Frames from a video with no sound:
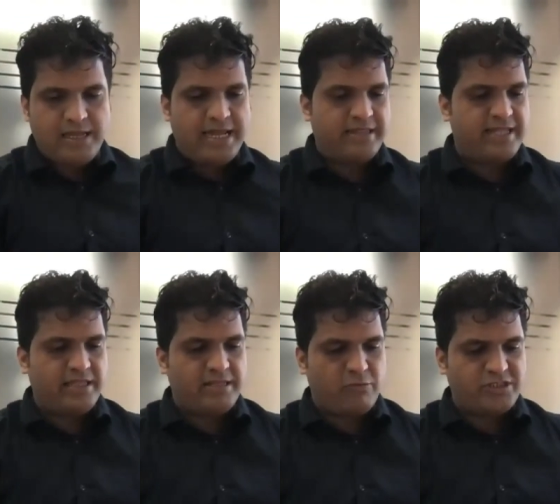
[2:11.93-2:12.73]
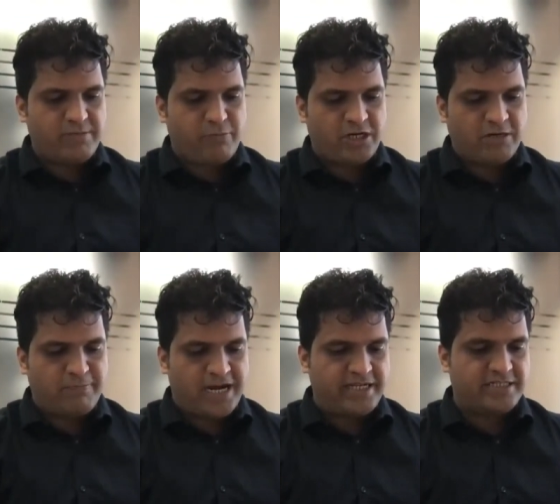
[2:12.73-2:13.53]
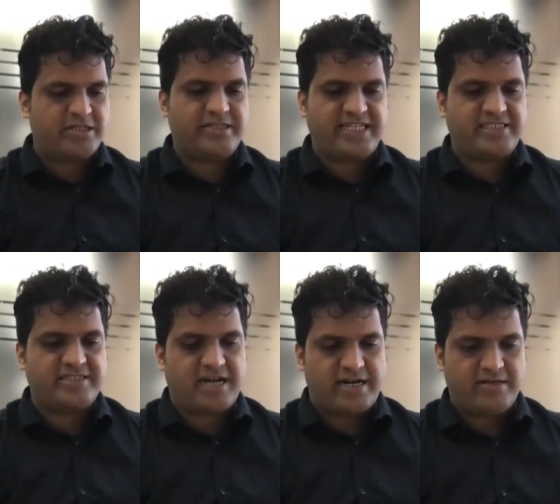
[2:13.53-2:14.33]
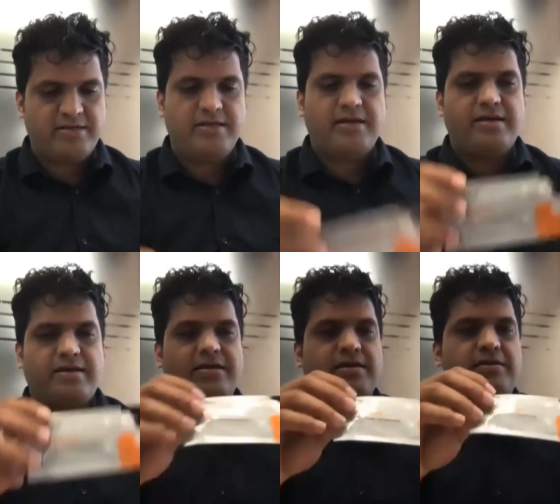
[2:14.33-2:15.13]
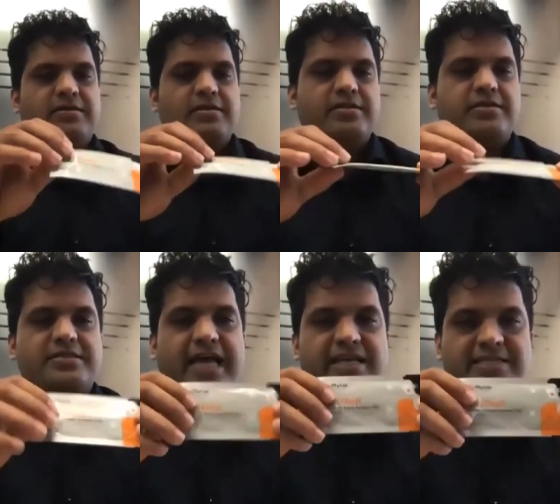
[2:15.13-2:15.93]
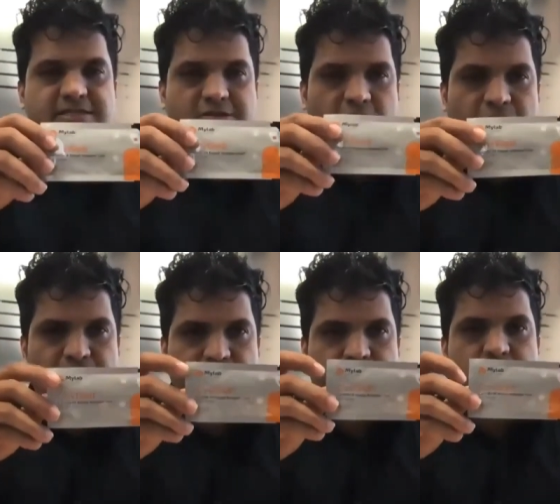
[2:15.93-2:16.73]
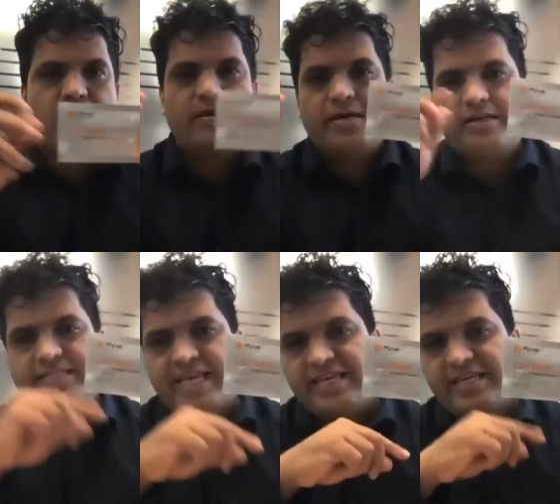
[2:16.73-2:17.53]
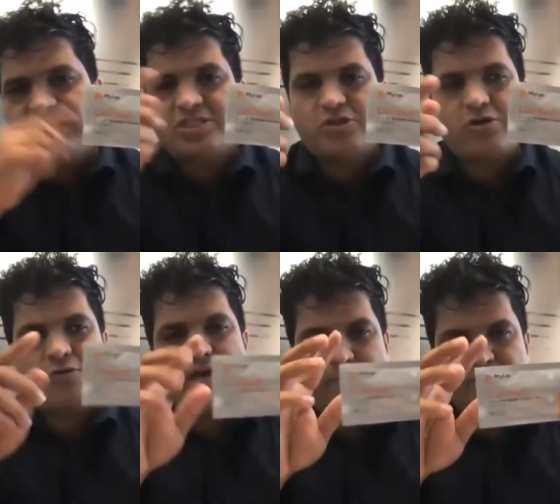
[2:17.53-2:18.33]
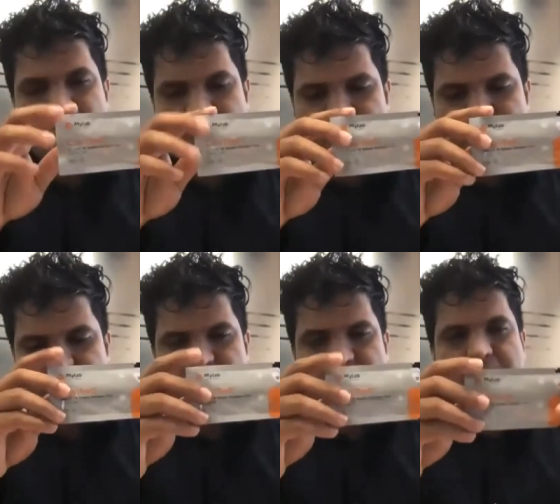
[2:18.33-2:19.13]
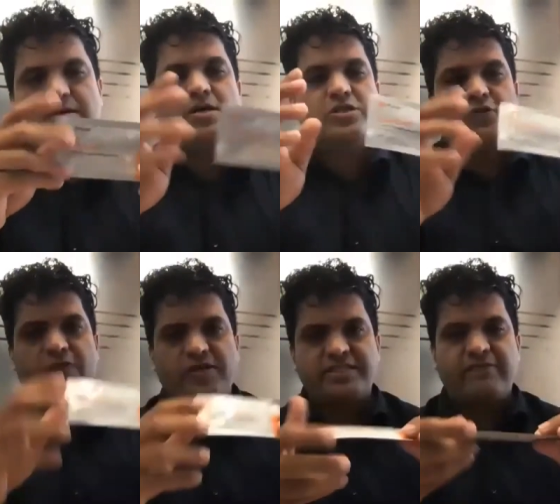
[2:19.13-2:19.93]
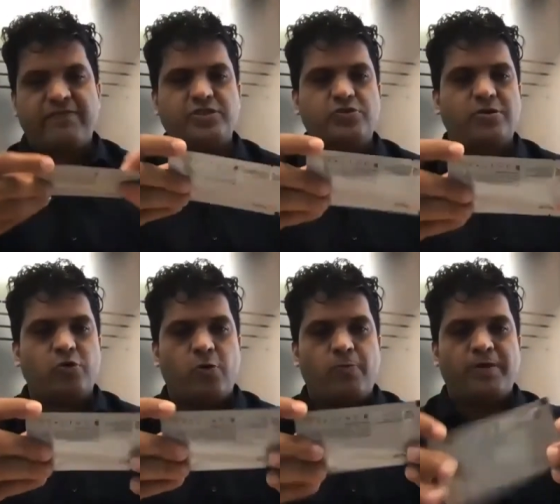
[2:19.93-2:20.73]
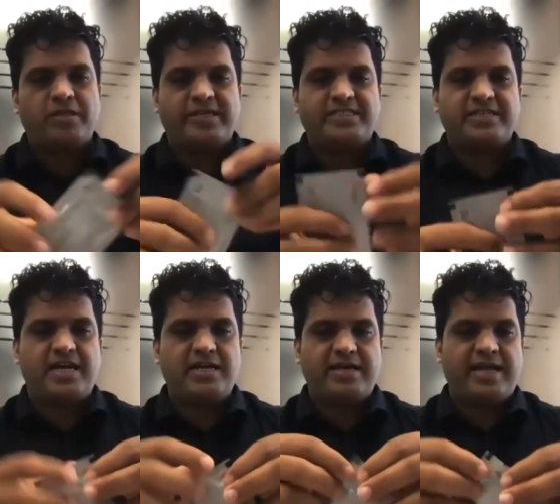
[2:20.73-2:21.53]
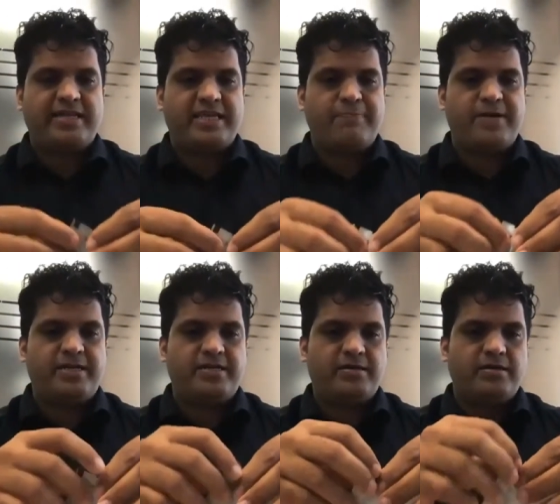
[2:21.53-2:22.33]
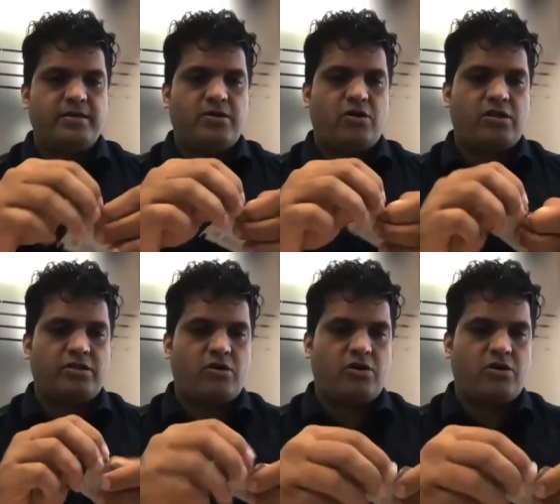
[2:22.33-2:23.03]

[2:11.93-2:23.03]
And then the most important part is the test card. The science of saying yes or no happens on this test card. So first thing first, you have to open the test card and keep it on